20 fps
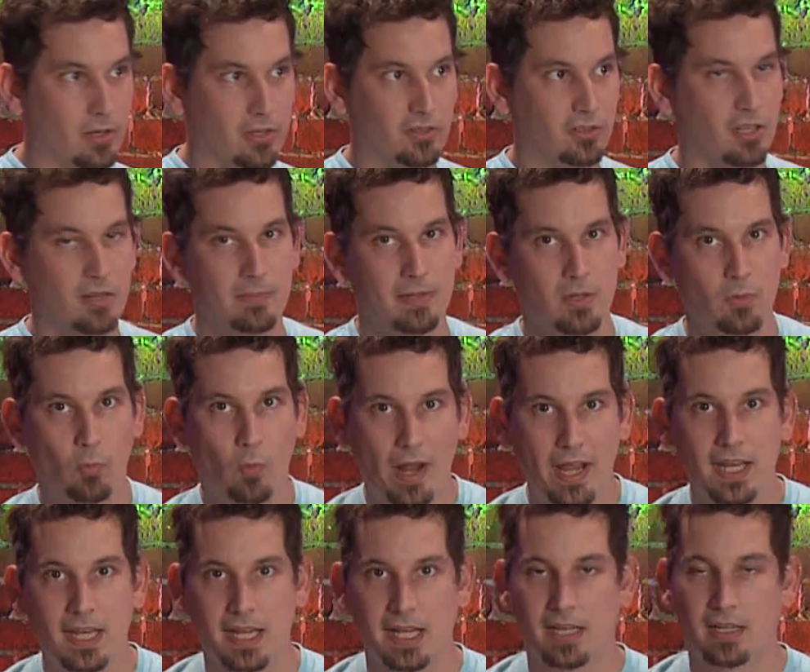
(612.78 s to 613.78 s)
it's going to be
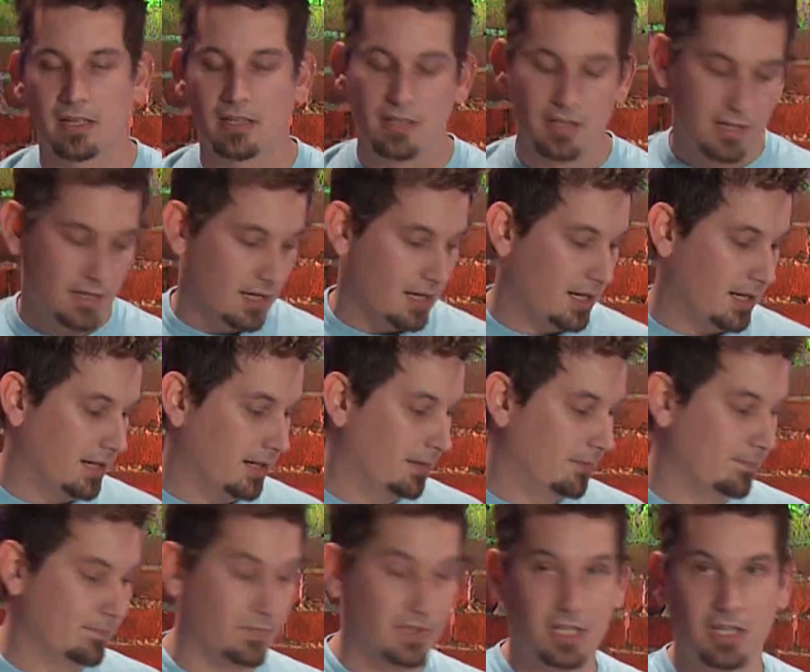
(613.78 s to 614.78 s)
waiting
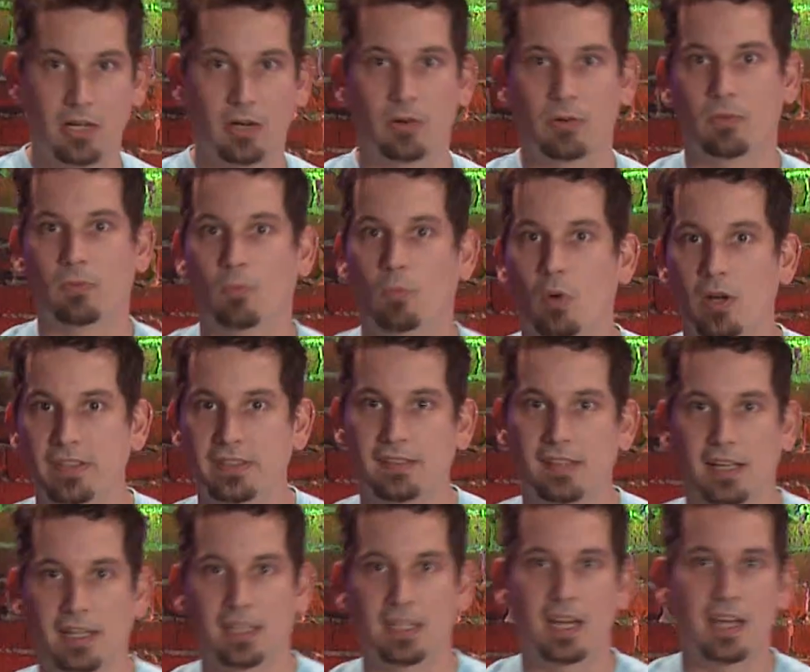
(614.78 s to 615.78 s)
um, you know, one
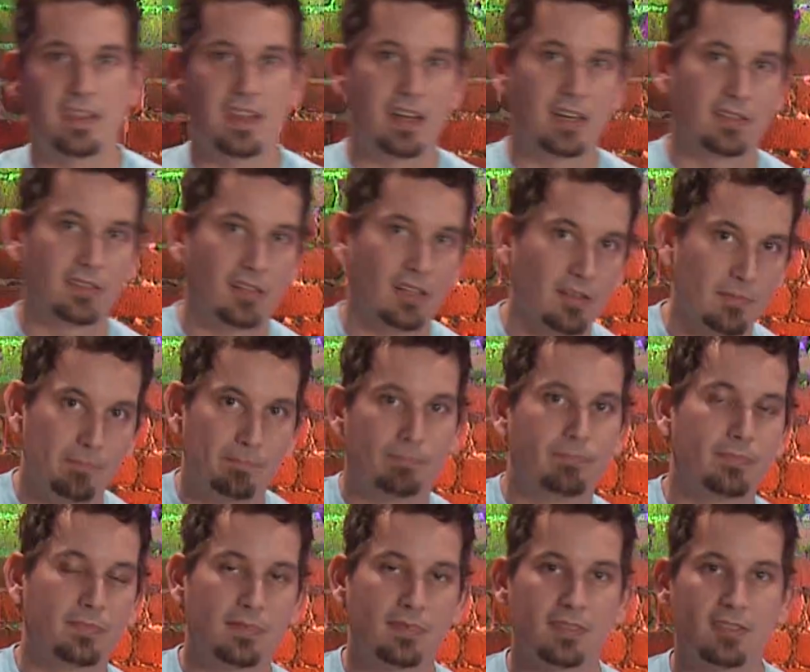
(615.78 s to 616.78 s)
second, and then it's going to
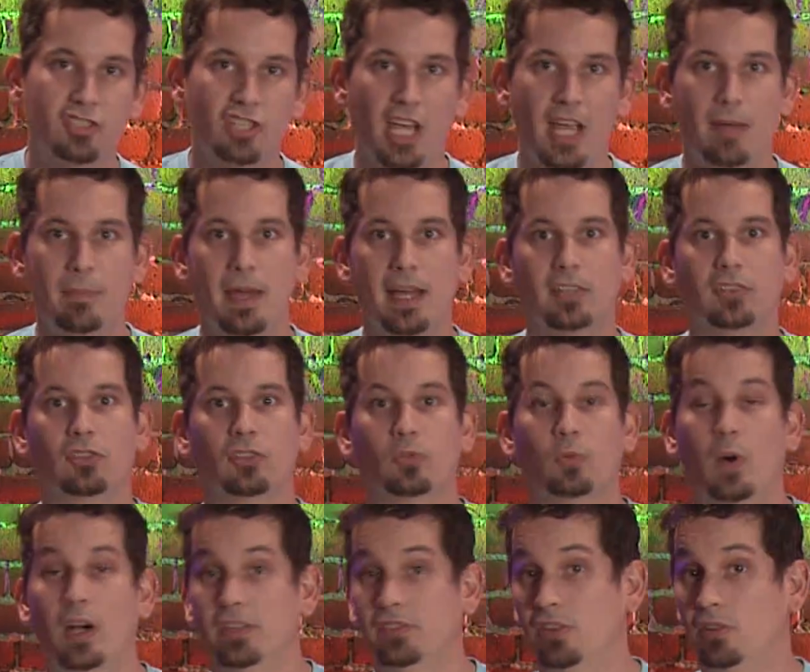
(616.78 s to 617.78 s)
jam enter
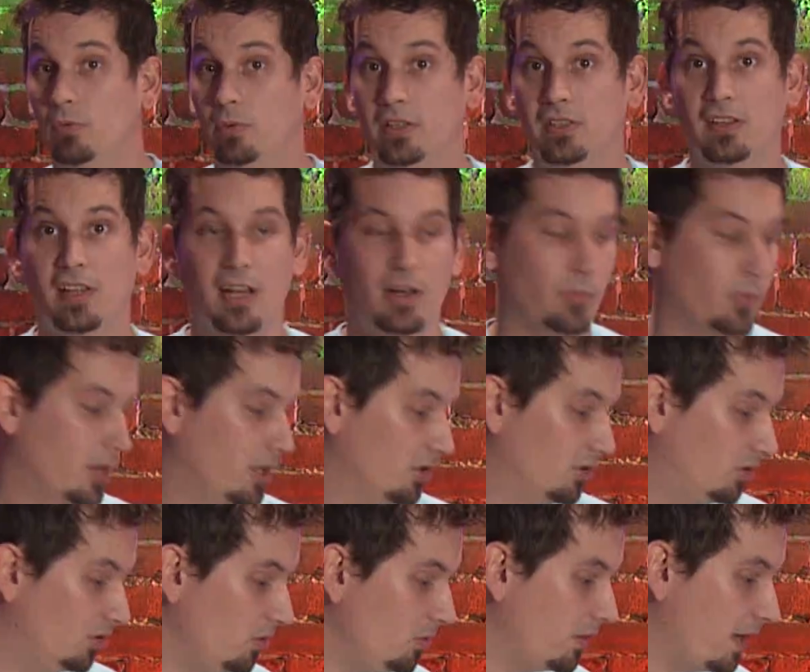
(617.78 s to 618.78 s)
twice. And the reason that I want to
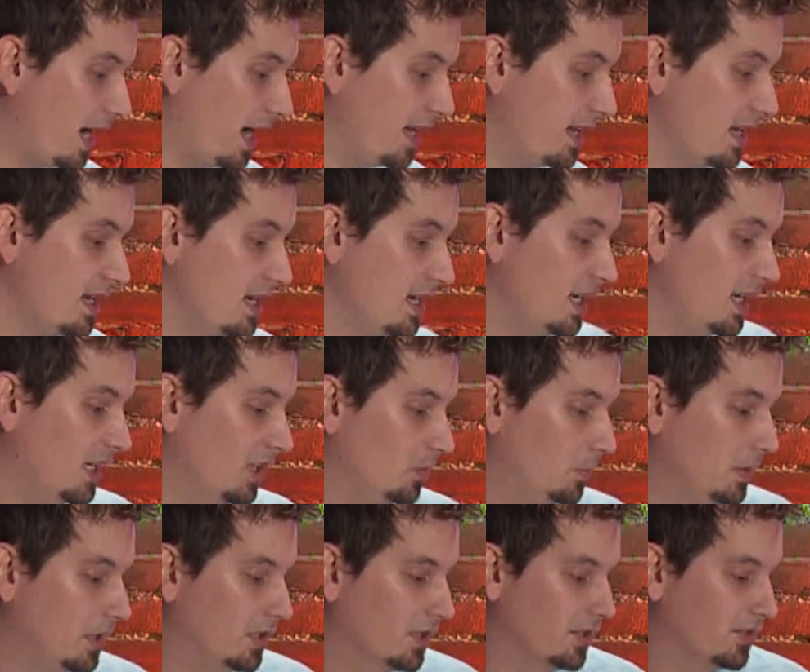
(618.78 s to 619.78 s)
do that is
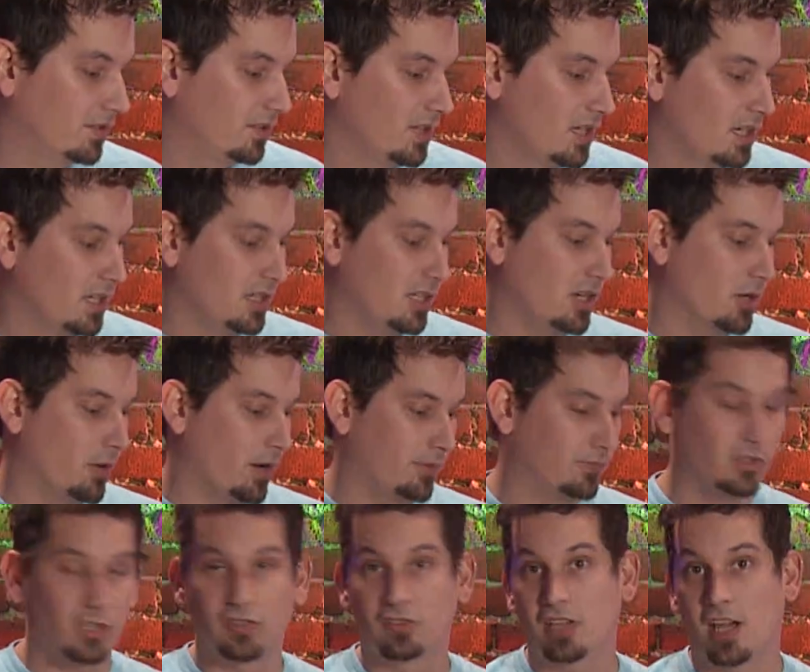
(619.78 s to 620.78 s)
because you know, I've
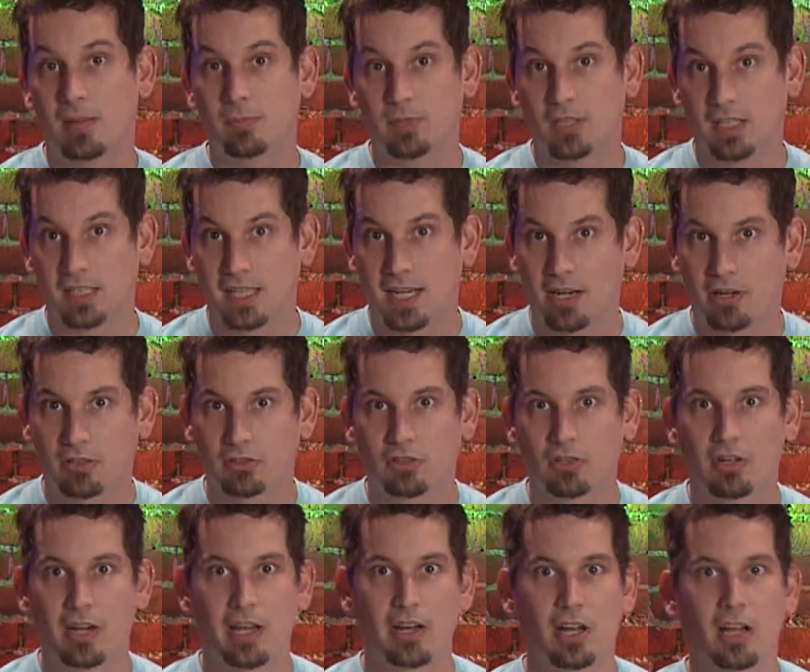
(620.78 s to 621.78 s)
just typed in a
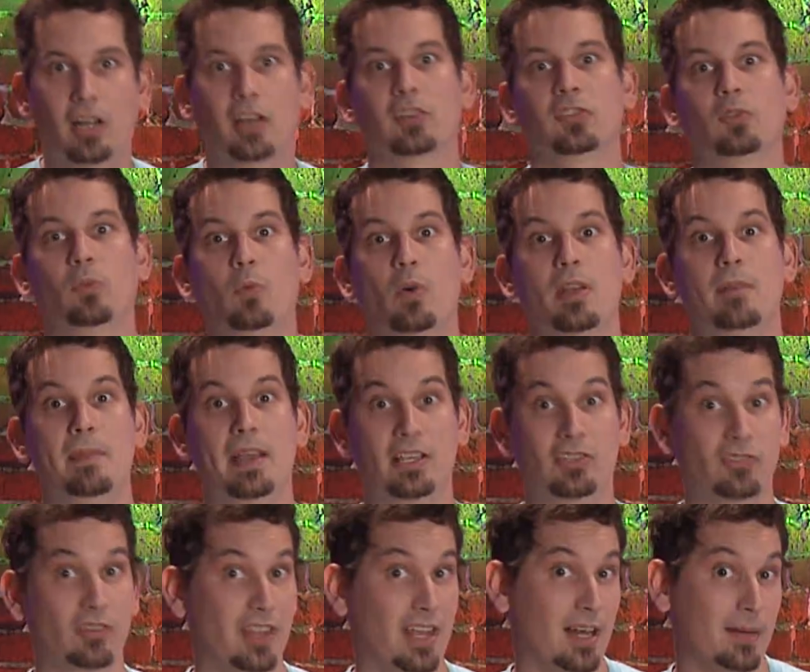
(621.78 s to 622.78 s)
character, and I also want to make
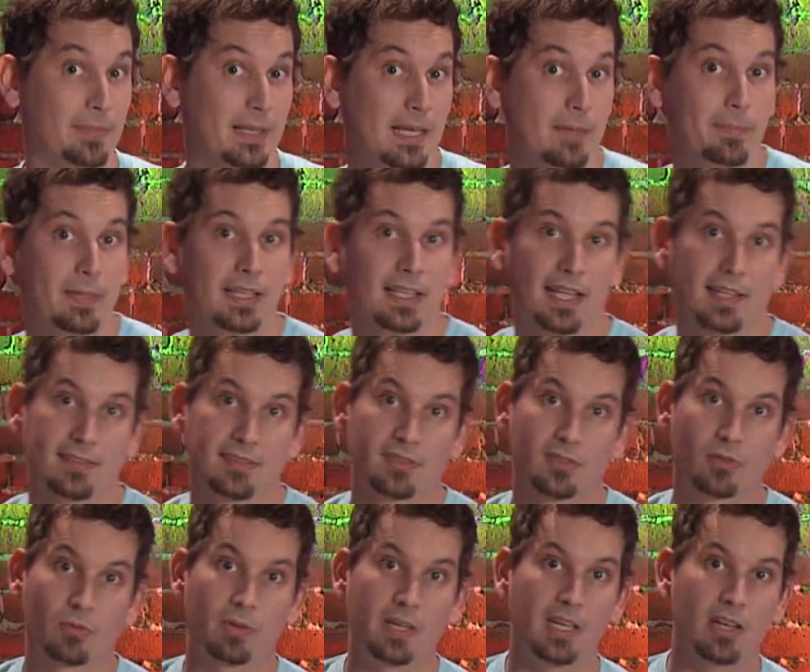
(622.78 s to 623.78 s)
sure that I'm keeping that
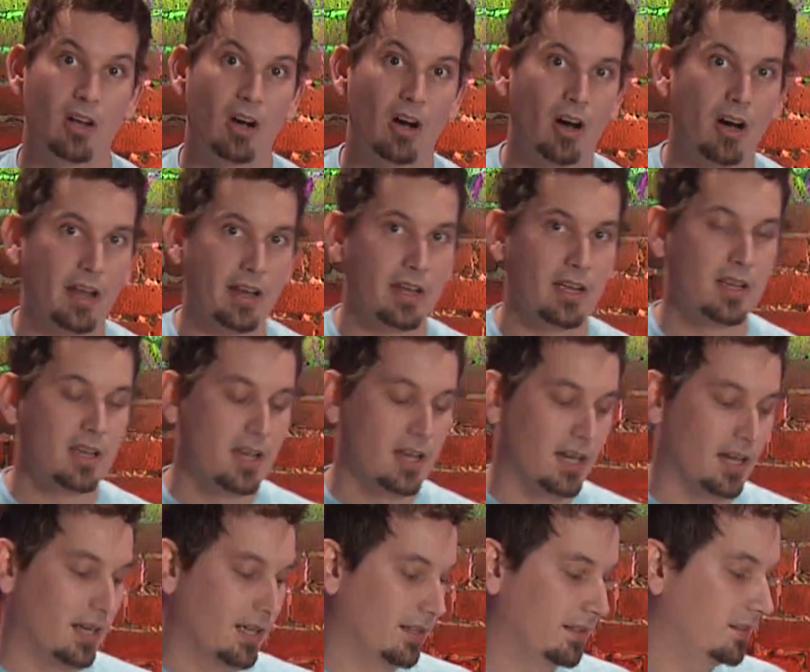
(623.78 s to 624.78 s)
screen on.
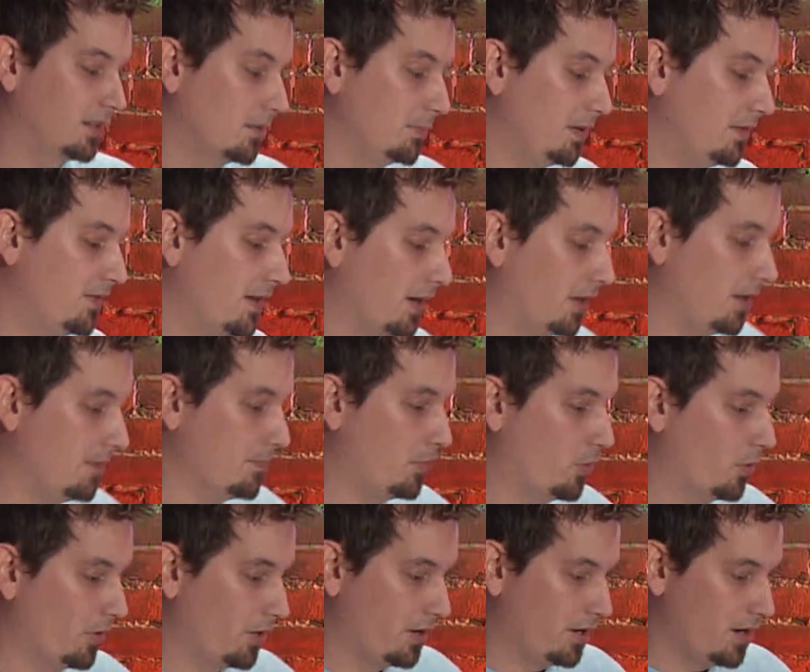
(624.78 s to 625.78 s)
Uh, it's going to be very
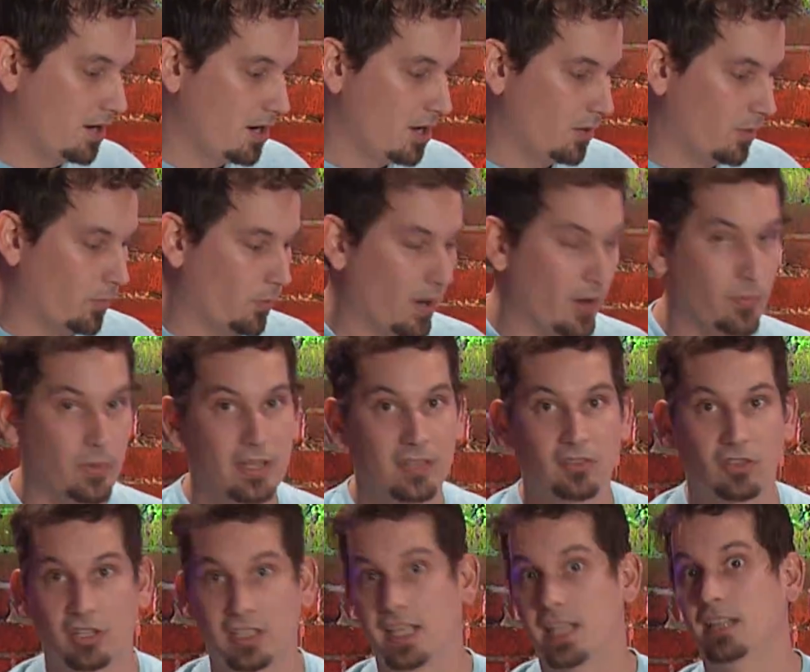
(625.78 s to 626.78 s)
important when we
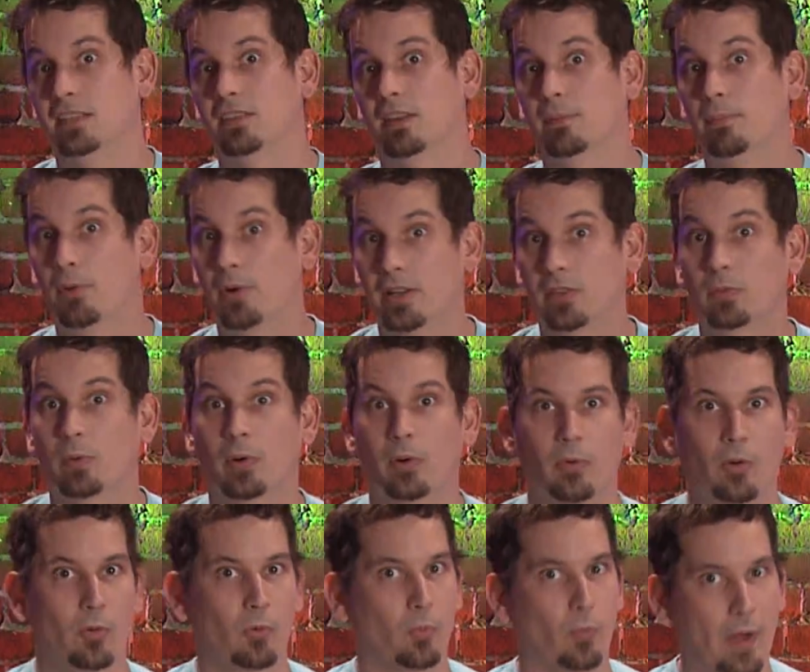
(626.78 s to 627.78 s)
start getting to the points where
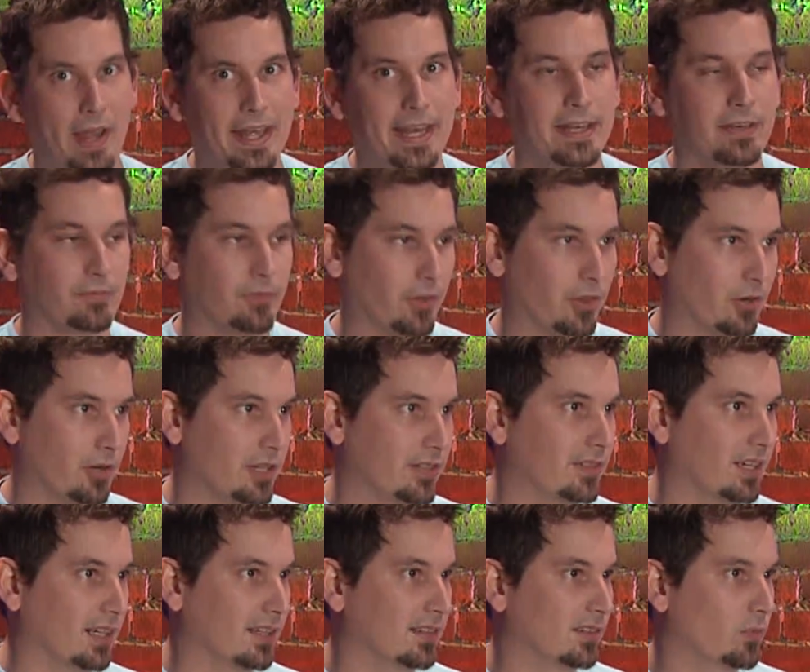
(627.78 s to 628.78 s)
we're waiting for 30
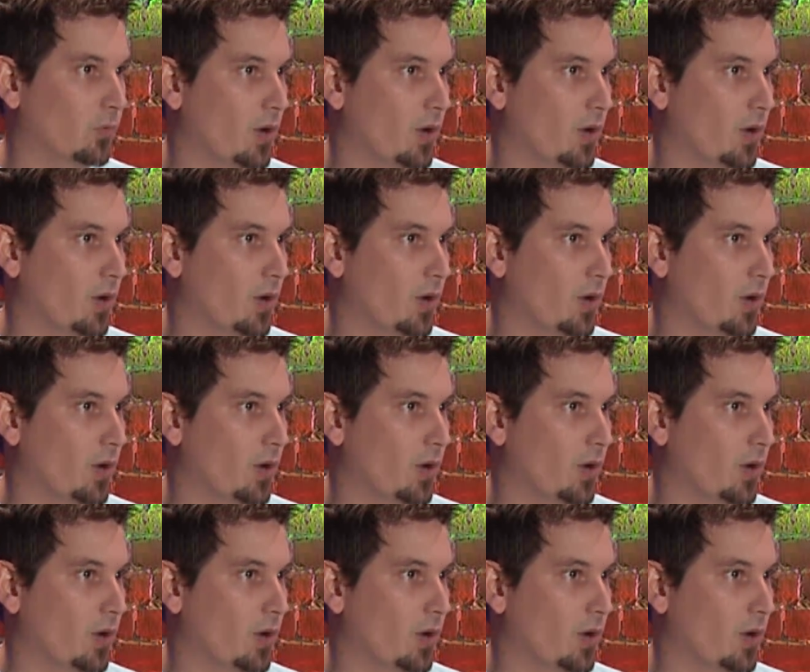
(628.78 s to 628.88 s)
seconds and